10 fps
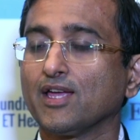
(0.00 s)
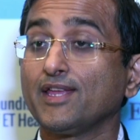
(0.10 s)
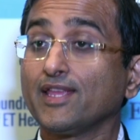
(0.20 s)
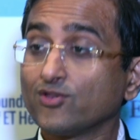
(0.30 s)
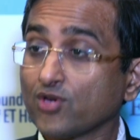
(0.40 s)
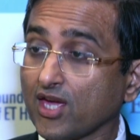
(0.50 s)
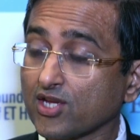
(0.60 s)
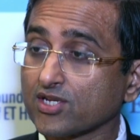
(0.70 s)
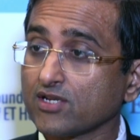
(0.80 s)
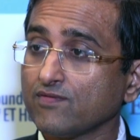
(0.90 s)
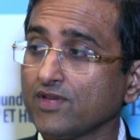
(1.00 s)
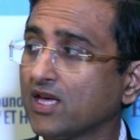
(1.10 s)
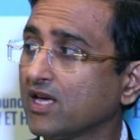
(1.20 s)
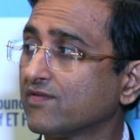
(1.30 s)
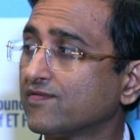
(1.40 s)
In education, we
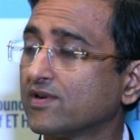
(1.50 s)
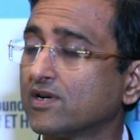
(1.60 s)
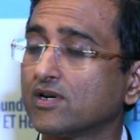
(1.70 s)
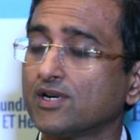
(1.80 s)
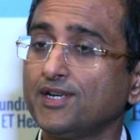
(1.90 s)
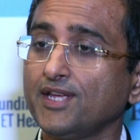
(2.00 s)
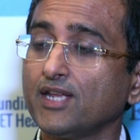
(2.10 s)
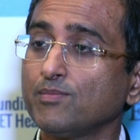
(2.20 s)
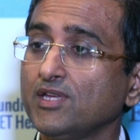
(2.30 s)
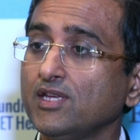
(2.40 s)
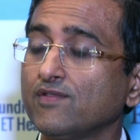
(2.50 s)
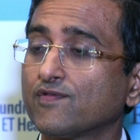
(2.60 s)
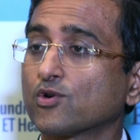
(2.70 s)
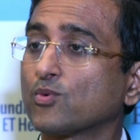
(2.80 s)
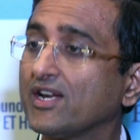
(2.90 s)
have DNB
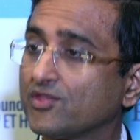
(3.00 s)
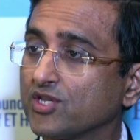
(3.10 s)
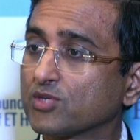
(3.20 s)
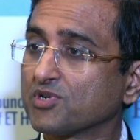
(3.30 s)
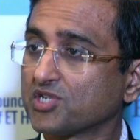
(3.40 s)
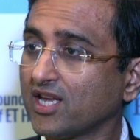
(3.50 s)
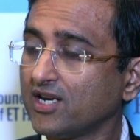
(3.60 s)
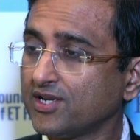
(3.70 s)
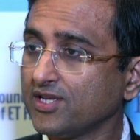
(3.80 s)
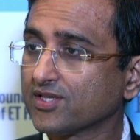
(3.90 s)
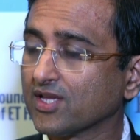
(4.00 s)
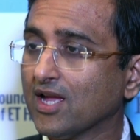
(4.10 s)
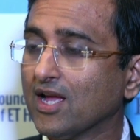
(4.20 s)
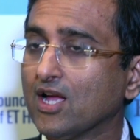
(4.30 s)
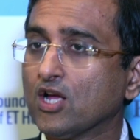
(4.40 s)
for 23 specialties.
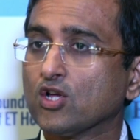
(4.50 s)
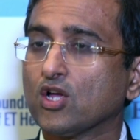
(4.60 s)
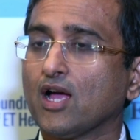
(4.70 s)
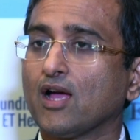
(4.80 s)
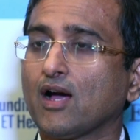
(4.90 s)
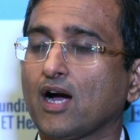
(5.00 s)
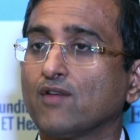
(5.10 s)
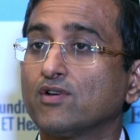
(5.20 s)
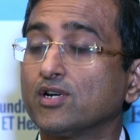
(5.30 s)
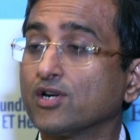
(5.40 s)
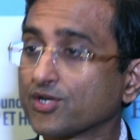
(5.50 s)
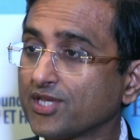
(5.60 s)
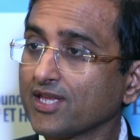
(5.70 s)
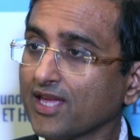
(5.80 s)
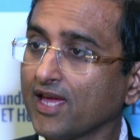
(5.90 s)
Our
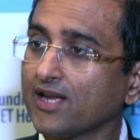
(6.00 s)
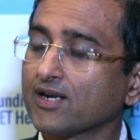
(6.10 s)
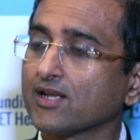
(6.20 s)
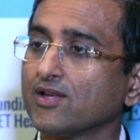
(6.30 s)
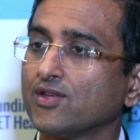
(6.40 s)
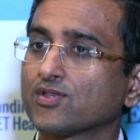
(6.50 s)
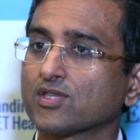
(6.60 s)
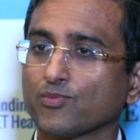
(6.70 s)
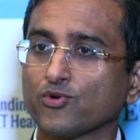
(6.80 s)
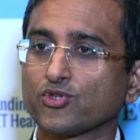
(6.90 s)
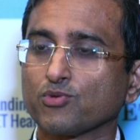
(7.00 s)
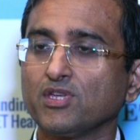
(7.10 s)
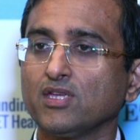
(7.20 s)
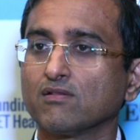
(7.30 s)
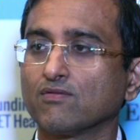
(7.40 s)
nursing care is supposed to
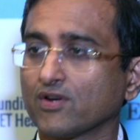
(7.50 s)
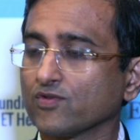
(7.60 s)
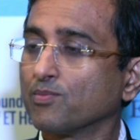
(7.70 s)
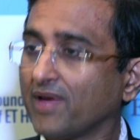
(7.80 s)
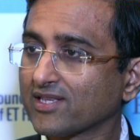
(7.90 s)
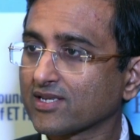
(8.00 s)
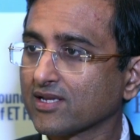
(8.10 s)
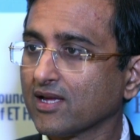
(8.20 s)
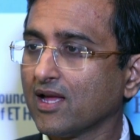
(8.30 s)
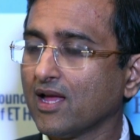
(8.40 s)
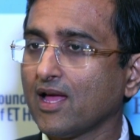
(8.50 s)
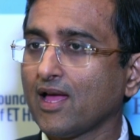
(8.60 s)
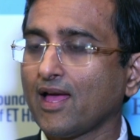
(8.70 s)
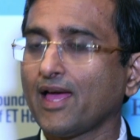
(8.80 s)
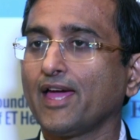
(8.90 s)
be one of the best.
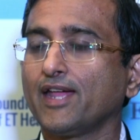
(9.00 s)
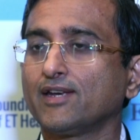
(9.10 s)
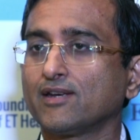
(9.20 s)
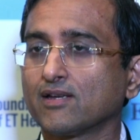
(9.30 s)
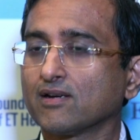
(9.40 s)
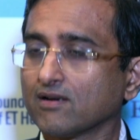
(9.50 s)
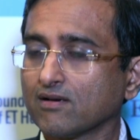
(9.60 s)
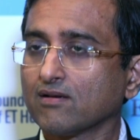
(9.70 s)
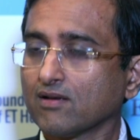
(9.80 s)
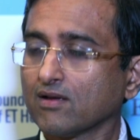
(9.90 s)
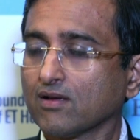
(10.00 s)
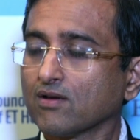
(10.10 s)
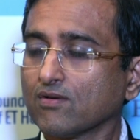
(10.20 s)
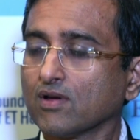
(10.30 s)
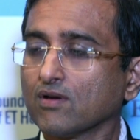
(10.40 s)
And,
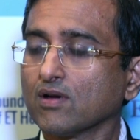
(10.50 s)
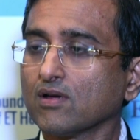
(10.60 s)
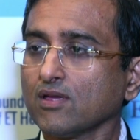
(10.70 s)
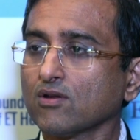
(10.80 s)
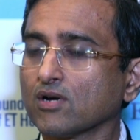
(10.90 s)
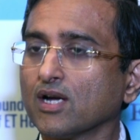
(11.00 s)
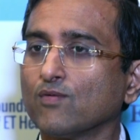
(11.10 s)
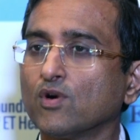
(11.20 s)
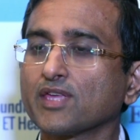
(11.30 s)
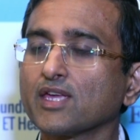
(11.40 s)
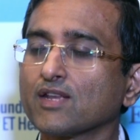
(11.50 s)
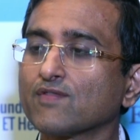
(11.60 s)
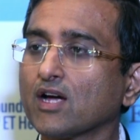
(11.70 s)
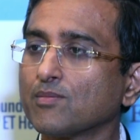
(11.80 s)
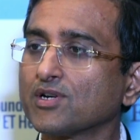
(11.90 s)
you know, working
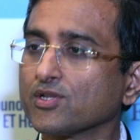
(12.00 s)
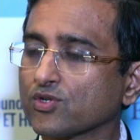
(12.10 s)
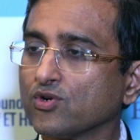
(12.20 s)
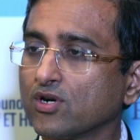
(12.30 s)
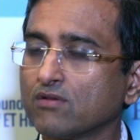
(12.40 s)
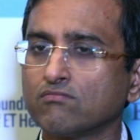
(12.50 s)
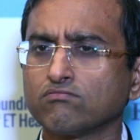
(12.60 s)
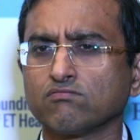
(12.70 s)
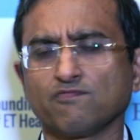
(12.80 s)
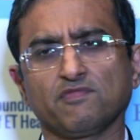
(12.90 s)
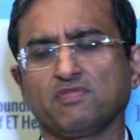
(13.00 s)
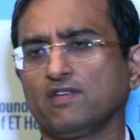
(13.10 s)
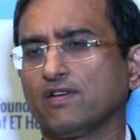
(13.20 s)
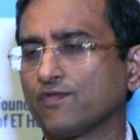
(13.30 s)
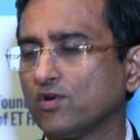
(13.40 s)
environment is good.
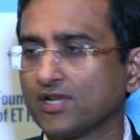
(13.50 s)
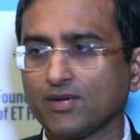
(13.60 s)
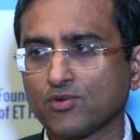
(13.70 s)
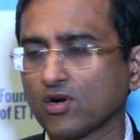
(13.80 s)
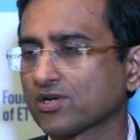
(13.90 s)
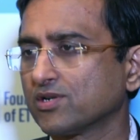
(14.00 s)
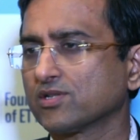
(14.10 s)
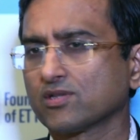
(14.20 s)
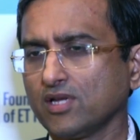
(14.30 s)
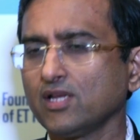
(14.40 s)
You have full-time doctors.